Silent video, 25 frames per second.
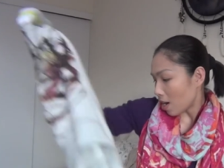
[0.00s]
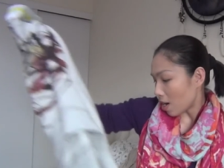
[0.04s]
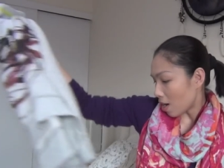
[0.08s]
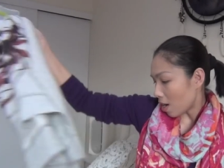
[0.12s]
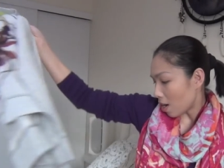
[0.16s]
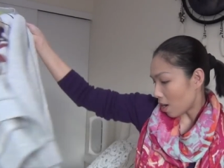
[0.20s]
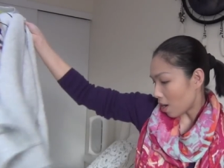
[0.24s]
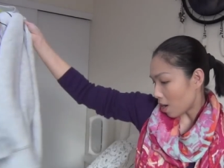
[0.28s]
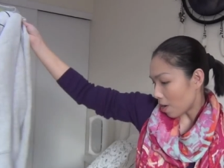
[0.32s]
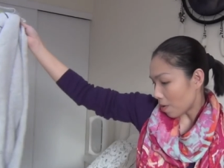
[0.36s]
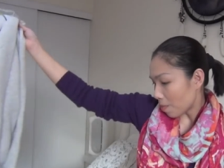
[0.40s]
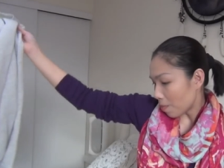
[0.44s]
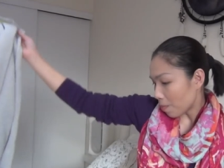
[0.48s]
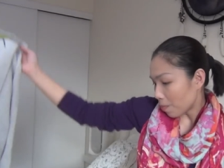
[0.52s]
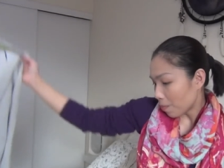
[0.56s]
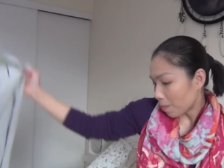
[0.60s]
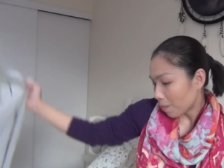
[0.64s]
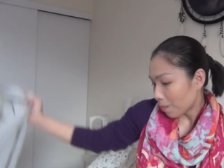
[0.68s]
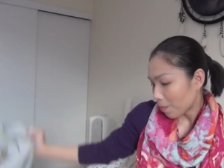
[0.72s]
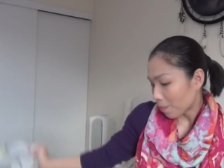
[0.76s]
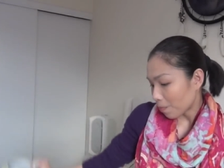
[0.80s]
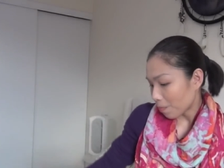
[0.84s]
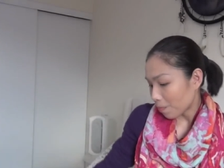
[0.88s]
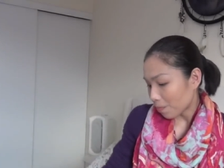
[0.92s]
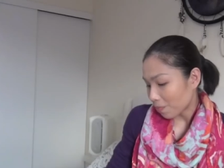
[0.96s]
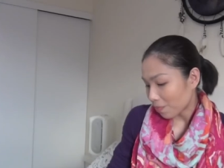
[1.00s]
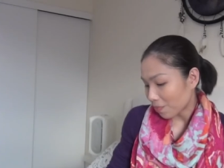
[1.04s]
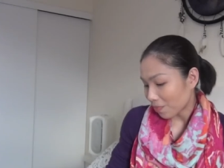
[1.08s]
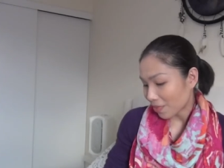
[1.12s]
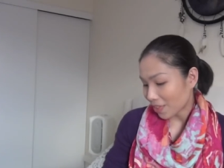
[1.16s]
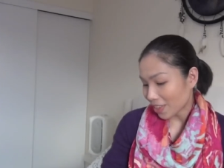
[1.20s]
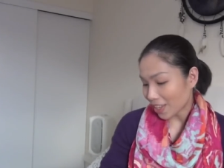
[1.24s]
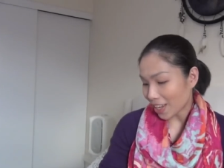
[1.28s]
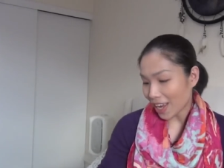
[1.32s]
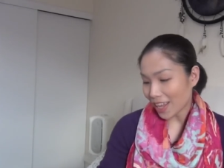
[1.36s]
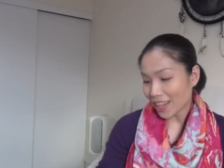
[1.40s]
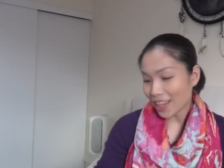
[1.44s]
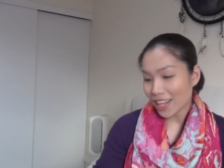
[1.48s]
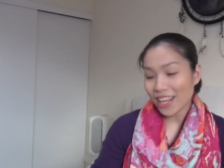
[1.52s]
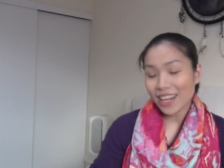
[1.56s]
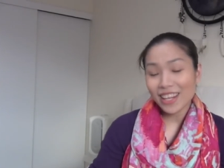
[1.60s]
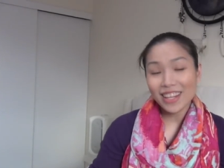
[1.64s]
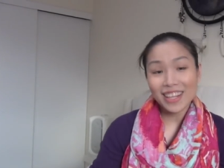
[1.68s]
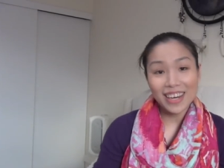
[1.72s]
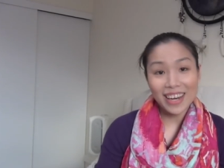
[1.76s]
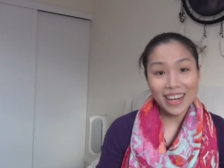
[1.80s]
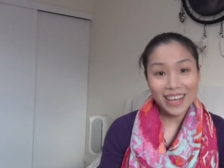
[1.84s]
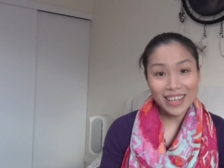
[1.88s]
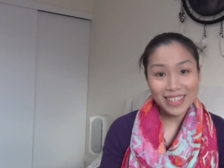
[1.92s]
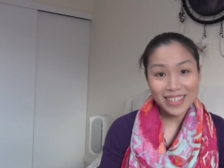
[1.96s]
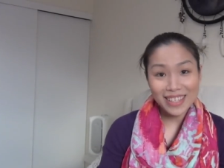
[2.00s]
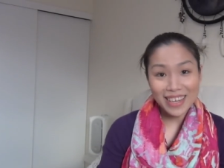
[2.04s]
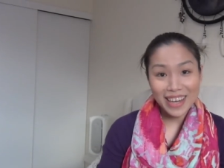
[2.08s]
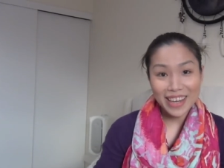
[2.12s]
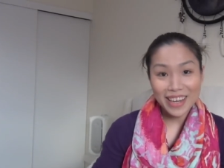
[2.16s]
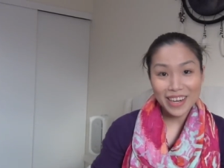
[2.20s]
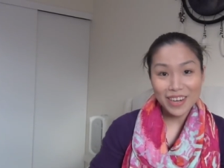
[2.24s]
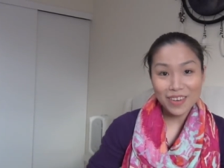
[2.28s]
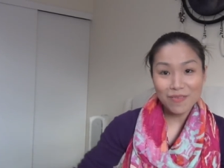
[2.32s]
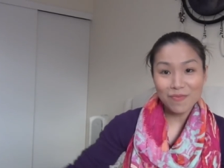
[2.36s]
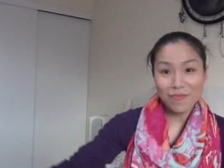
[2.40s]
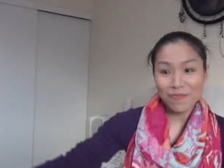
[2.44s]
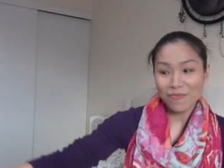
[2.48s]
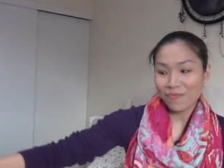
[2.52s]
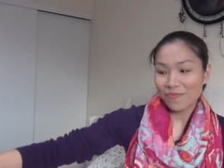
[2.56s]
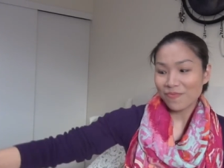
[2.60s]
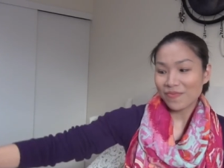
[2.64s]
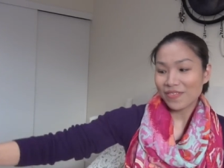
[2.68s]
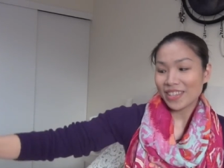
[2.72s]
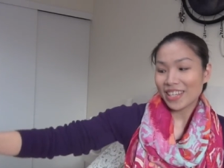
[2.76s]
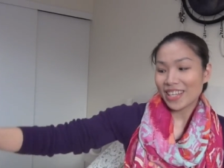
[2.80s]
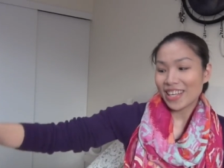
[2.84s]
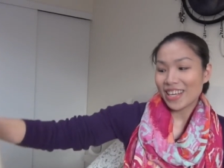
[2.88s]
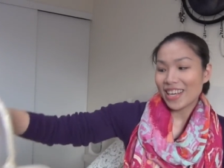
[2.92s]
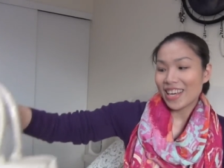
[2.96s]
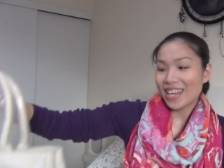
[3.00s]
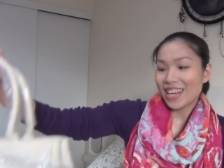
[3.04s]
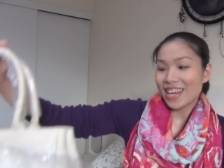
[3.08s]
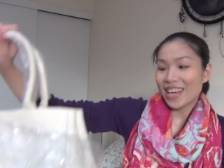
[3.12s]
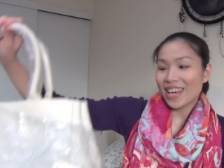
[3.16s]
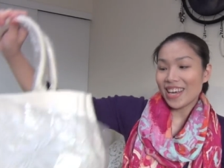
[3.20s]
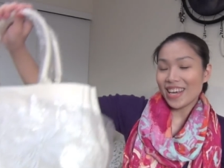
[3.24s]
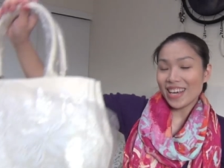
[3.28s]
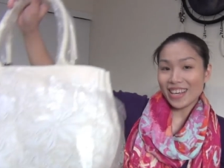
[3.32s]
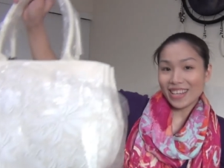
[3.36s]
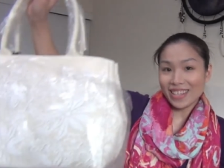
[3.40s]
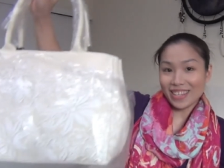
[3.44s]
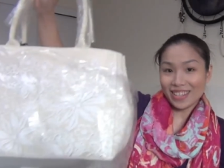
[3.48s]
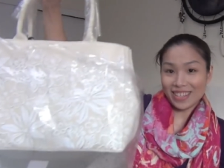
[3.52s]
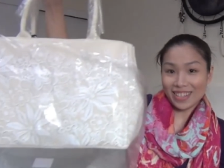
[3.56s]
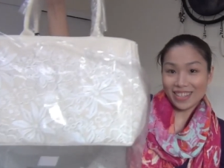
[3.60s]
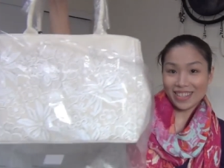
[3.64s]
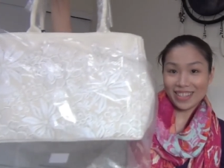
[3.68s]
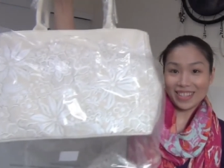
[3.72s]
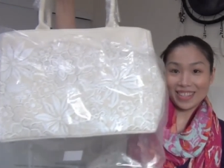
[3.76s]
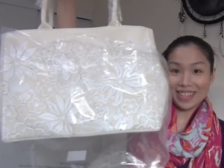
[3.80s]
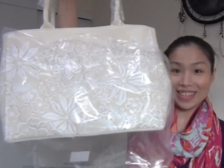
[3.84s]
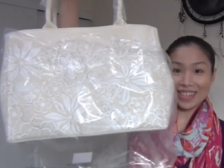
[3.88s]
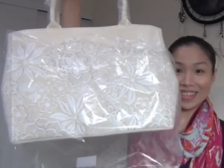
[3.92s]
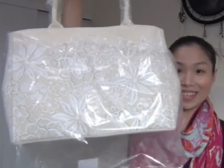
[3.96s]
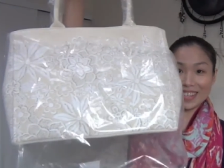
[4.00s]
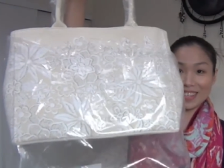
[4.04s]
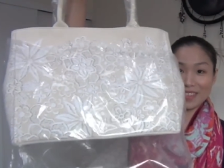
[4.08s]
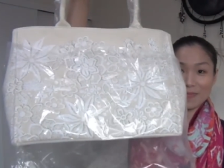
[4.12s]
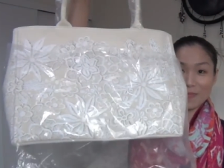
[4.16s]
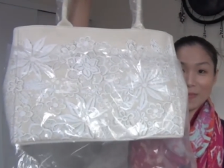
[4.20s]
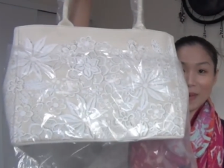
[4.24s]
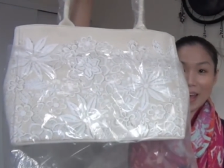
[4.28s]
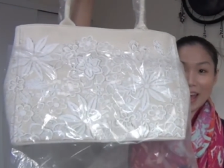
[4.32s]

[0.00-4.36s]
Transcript: Um, and then the next item is this